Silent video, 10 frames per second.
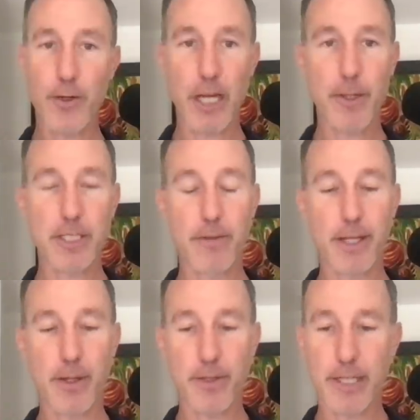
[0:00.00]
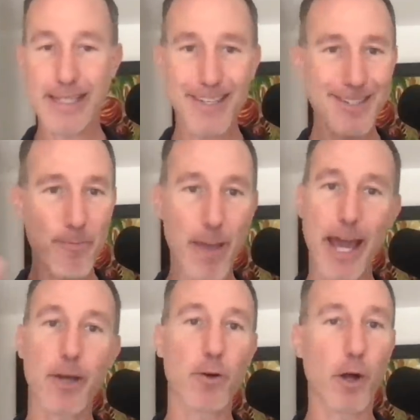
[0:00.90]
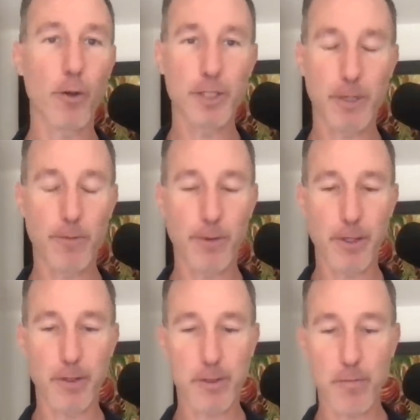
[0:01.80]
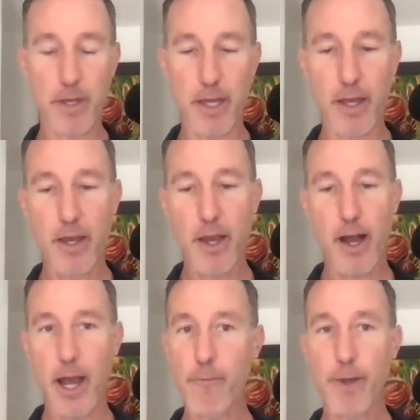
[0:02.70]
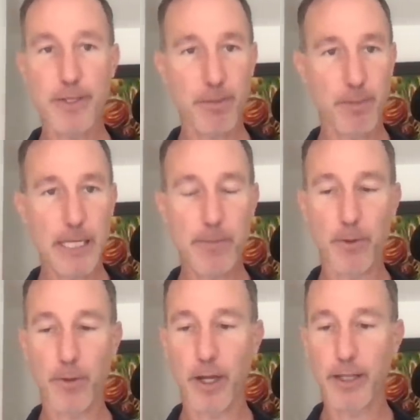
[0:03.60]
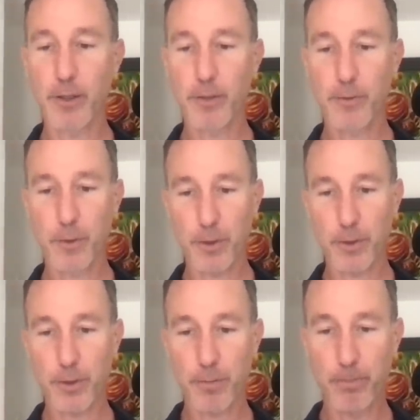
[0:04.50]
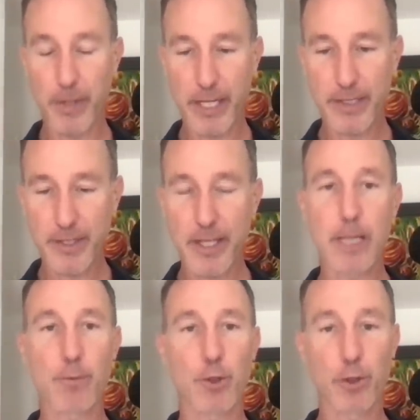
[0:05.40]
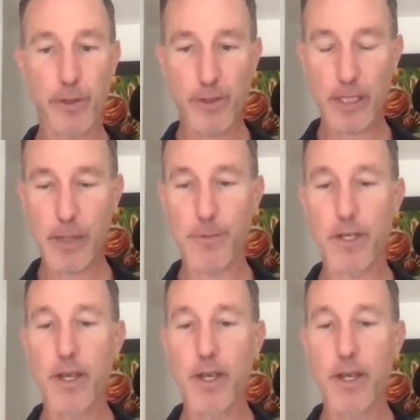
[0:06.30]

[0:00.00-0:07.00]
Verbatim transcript: tokenomics, everything else, it doesn't matter all those different things to me. I invest in people. I look for big teams, good teams.